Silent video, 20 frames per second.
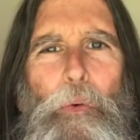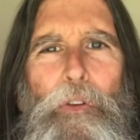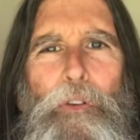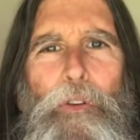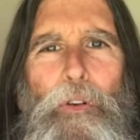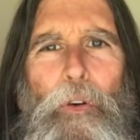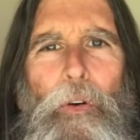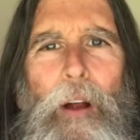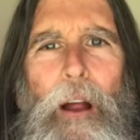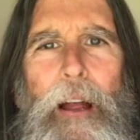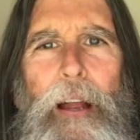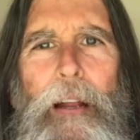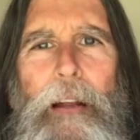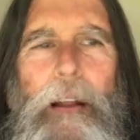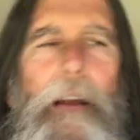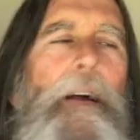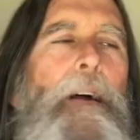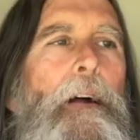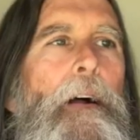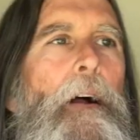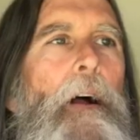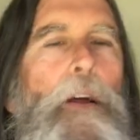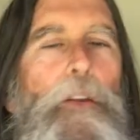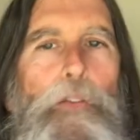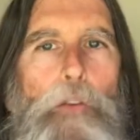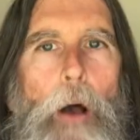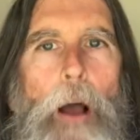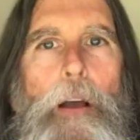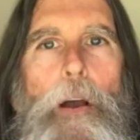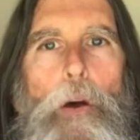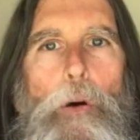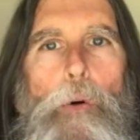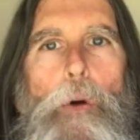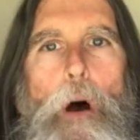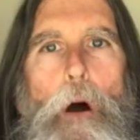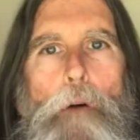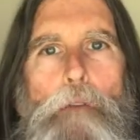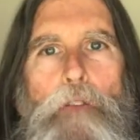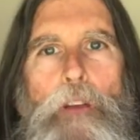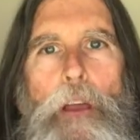was great so I go
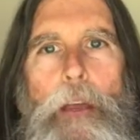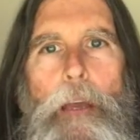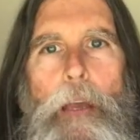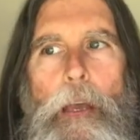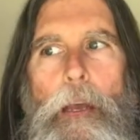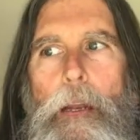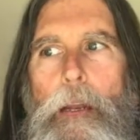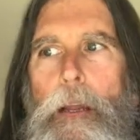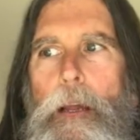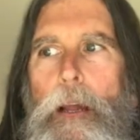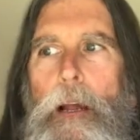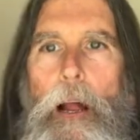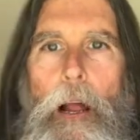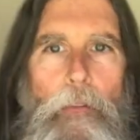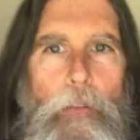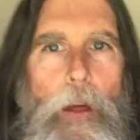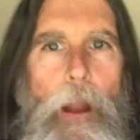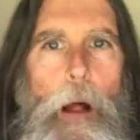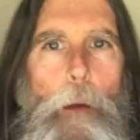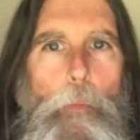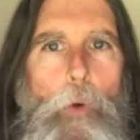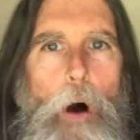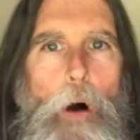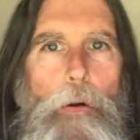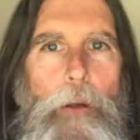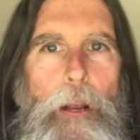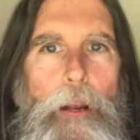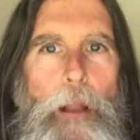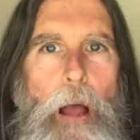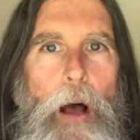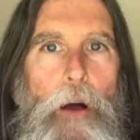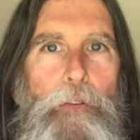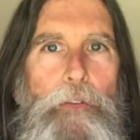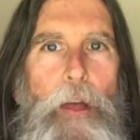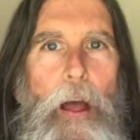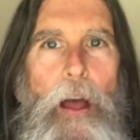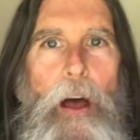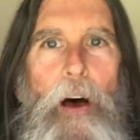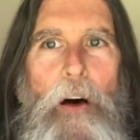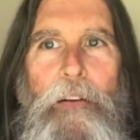raw vegan and then I'm walking
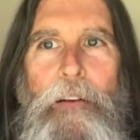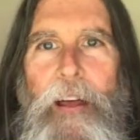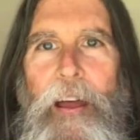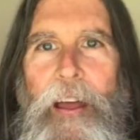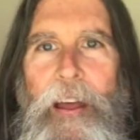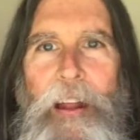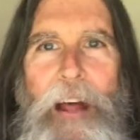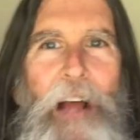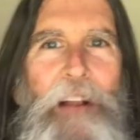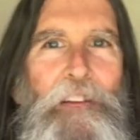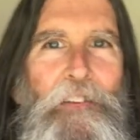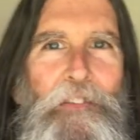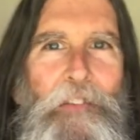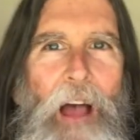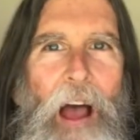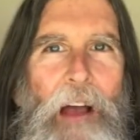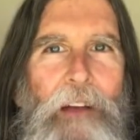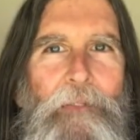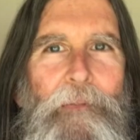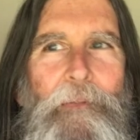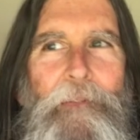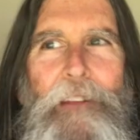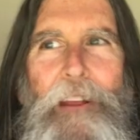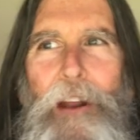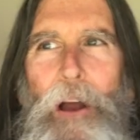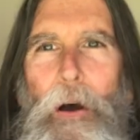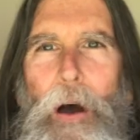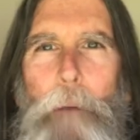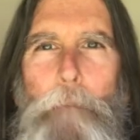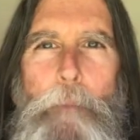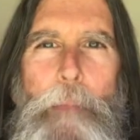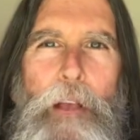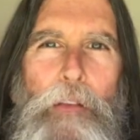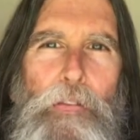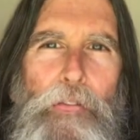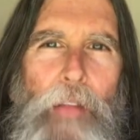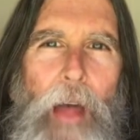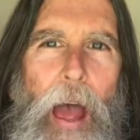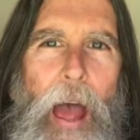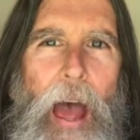downtown and I just, I, you know, I
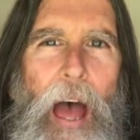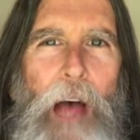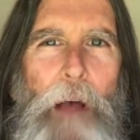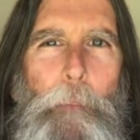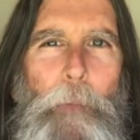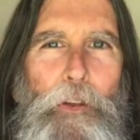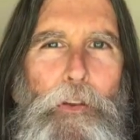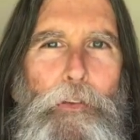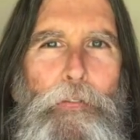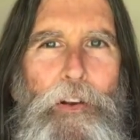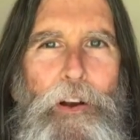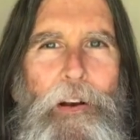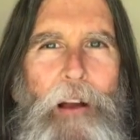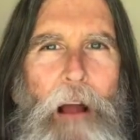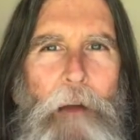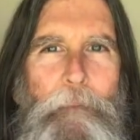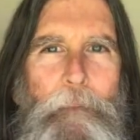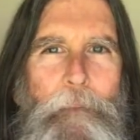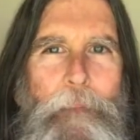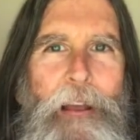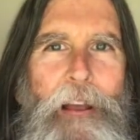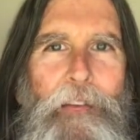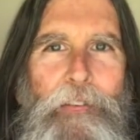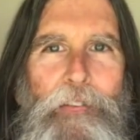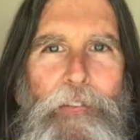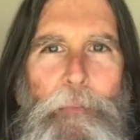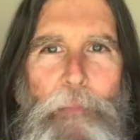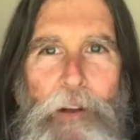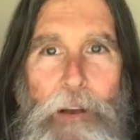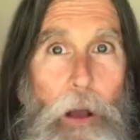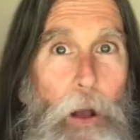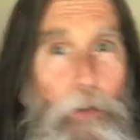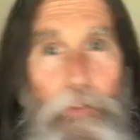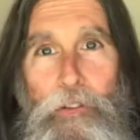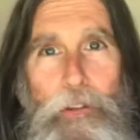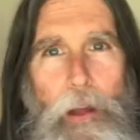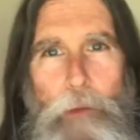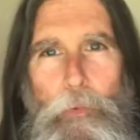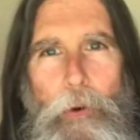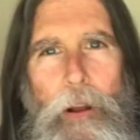missed the atmosphere. I missed
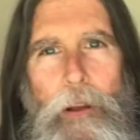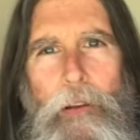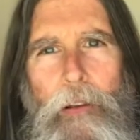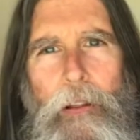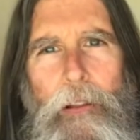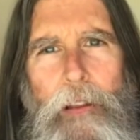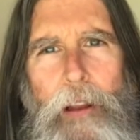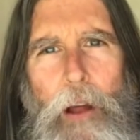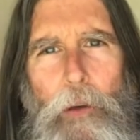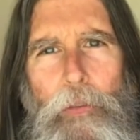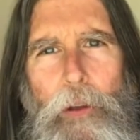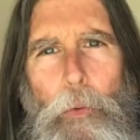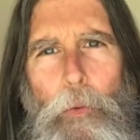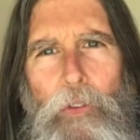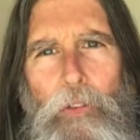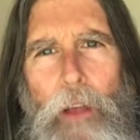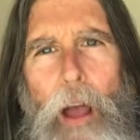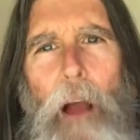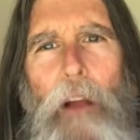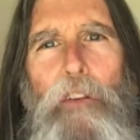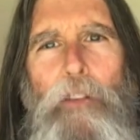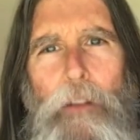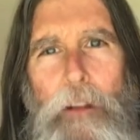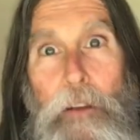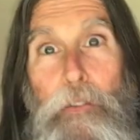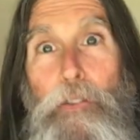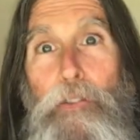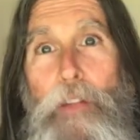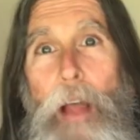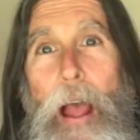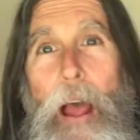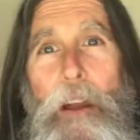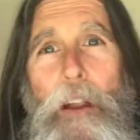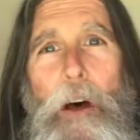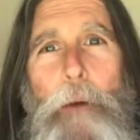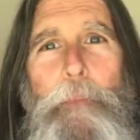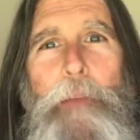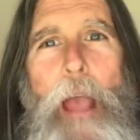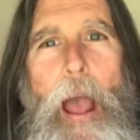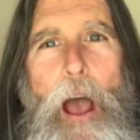because everyone, you know, there was actually a stand
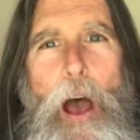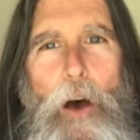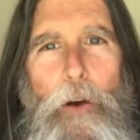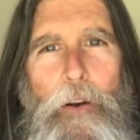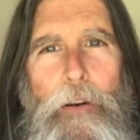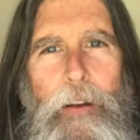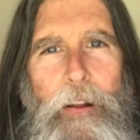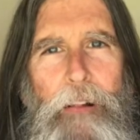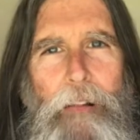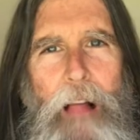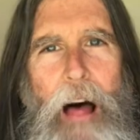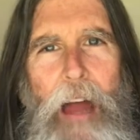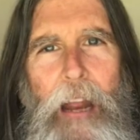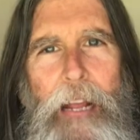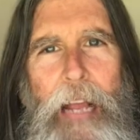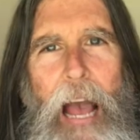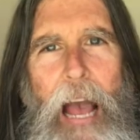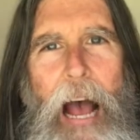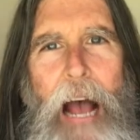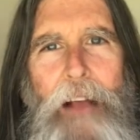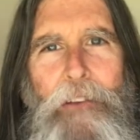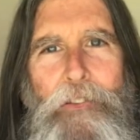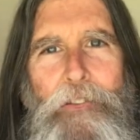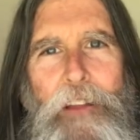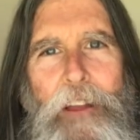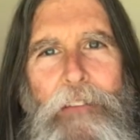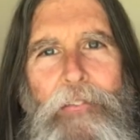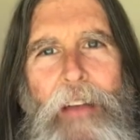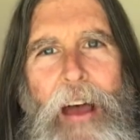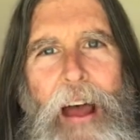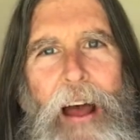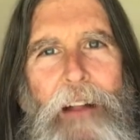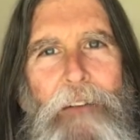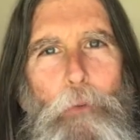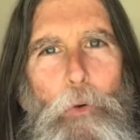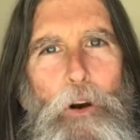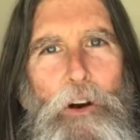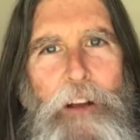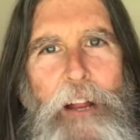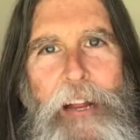up counter and a lot of guys did that,
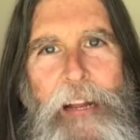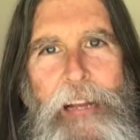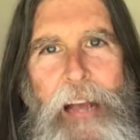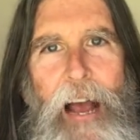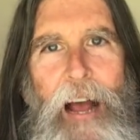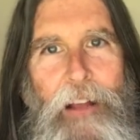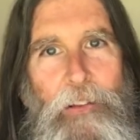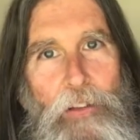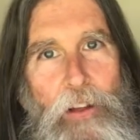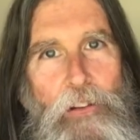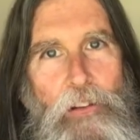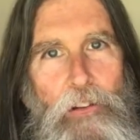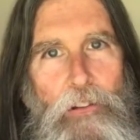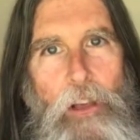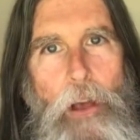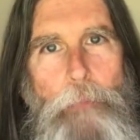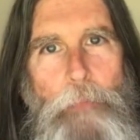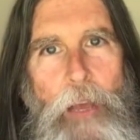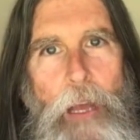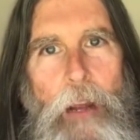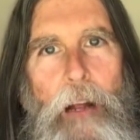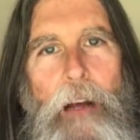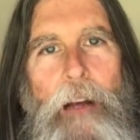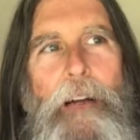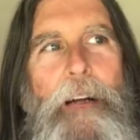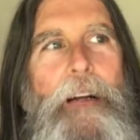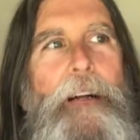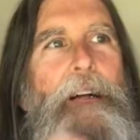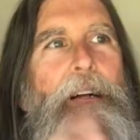working guys. They'd just come get a,